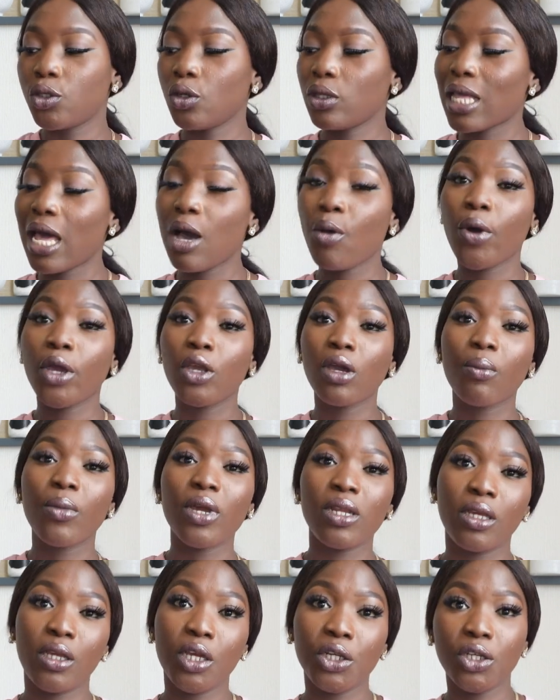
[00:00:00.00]
So that way your
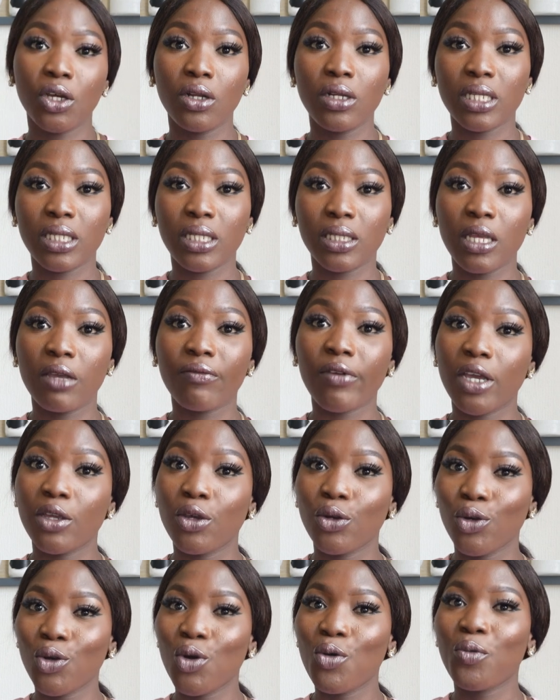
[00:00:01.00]
medication is safe and
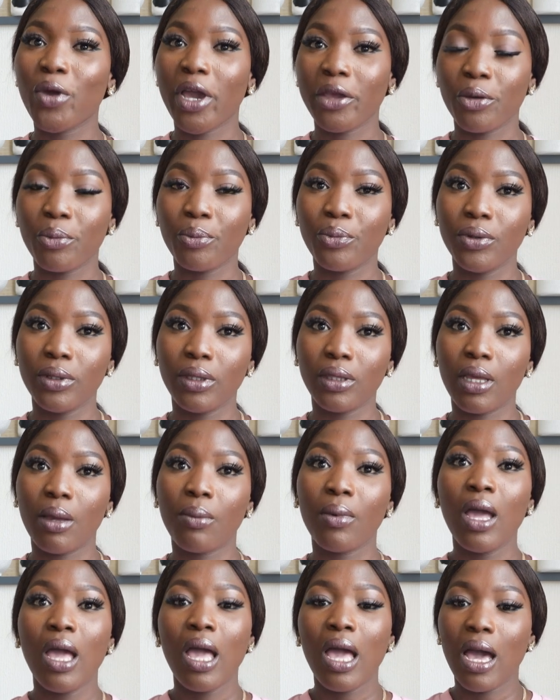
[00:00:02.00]
you know where you put them,